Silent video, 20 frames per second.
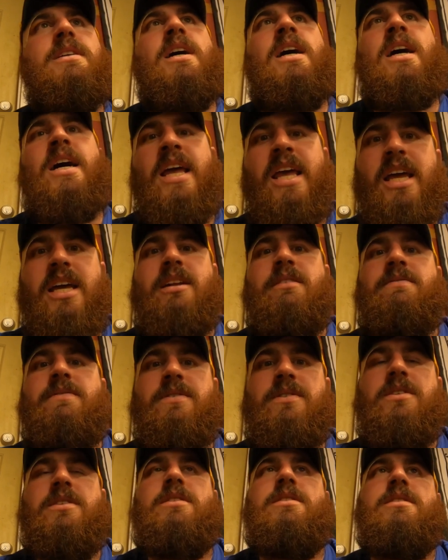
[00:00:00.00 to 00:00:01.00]
a
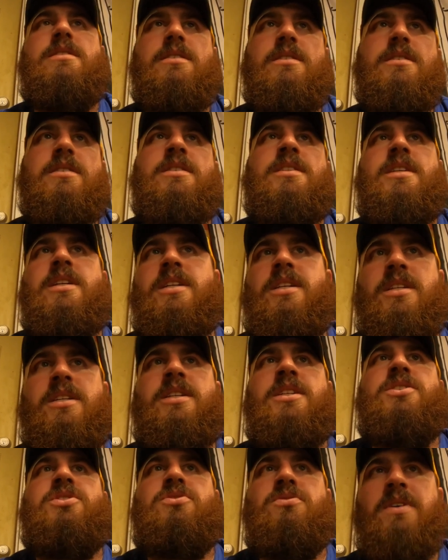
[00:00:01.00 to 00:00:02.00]
handful
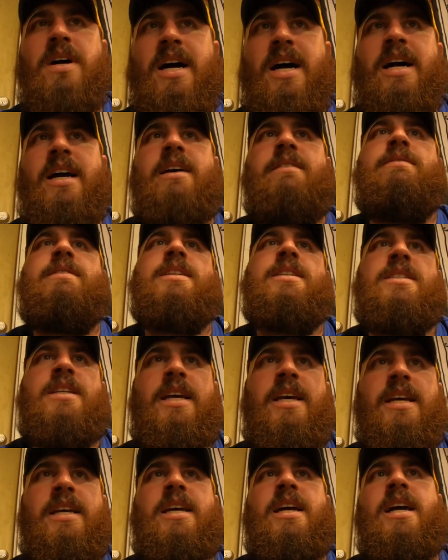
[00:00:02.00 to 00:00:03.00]
to drive and
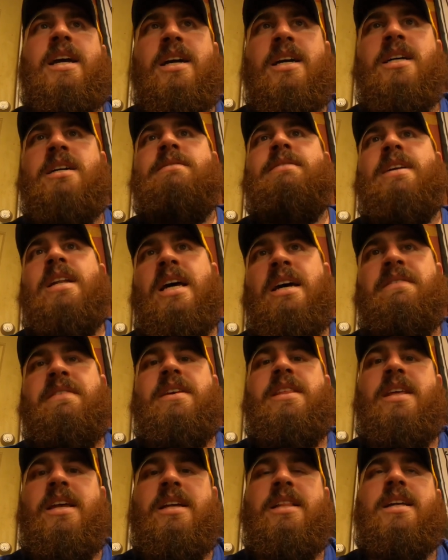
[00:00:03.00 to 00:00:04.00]
take care of and
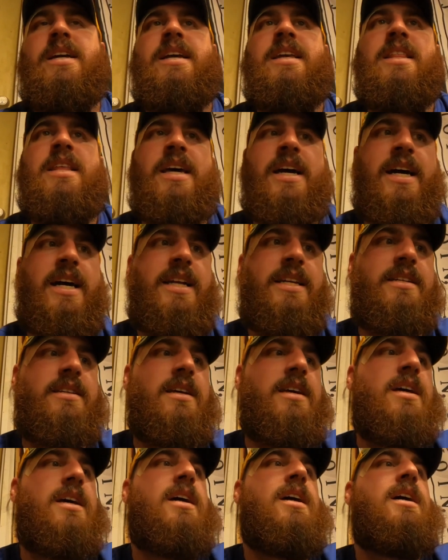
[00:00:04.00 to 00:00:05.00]
everything like that.
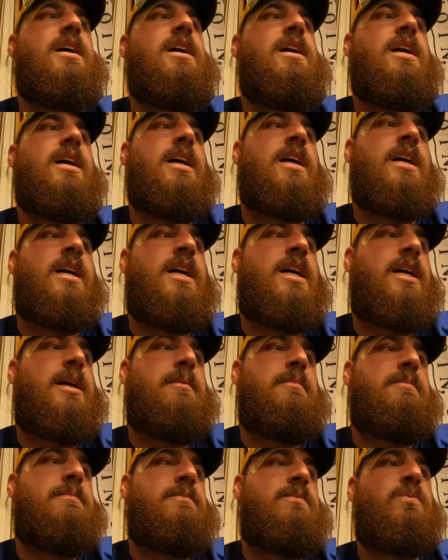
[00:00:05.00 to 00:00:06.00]

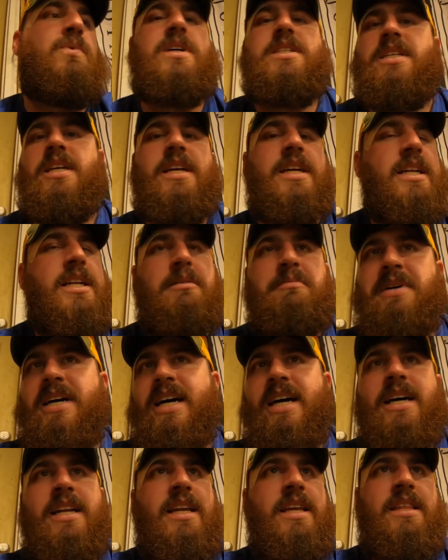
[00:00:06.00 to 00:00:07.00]
Wasn't gonna
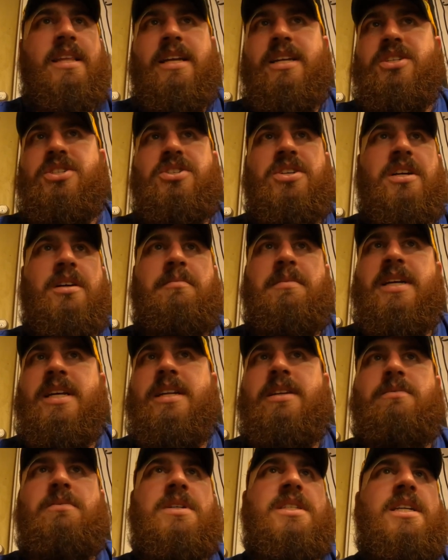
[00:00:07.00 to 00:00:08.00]
buy anything
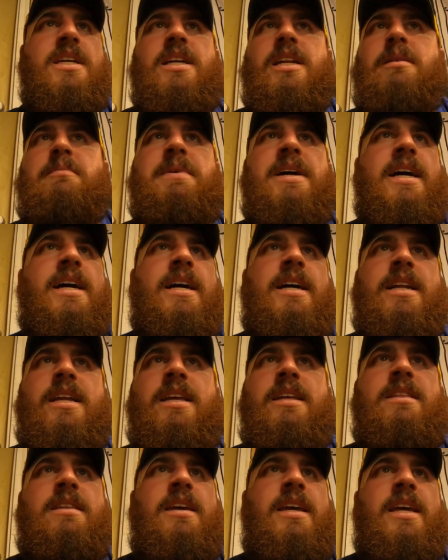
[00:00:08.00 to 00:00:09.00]
German, wasn't gonna buy
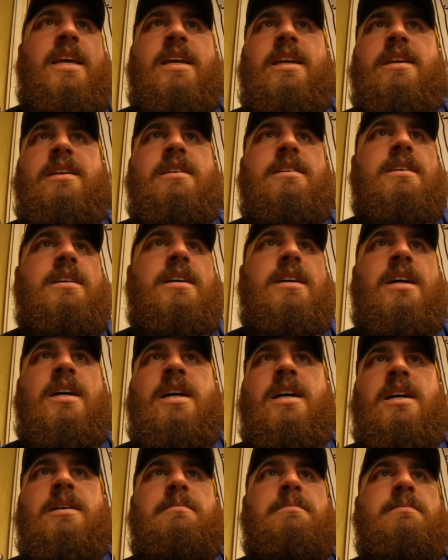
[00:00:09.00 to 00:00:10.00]
anything
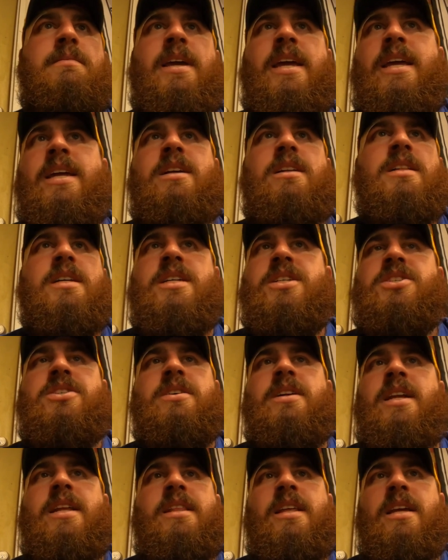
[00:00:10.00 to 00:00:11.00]
English or
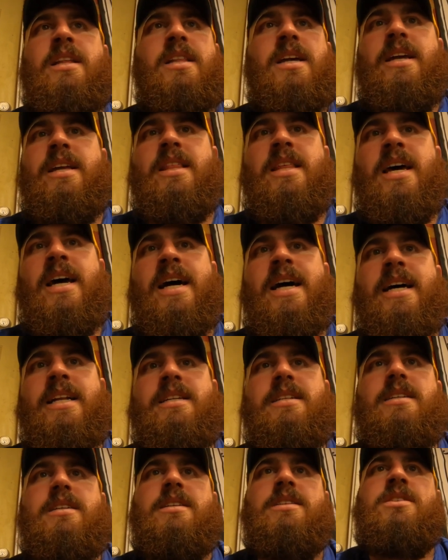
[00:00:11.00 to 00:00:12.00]
anything like
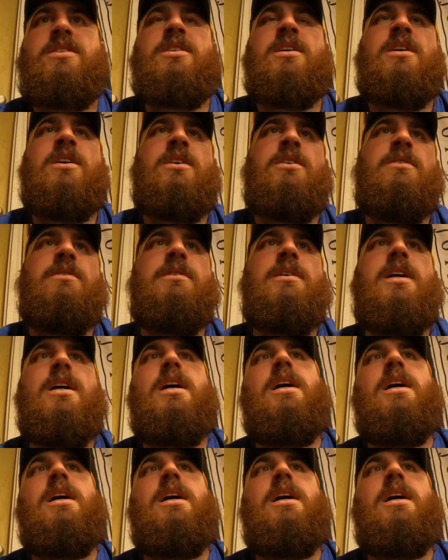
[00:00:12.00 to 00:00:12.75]
that. So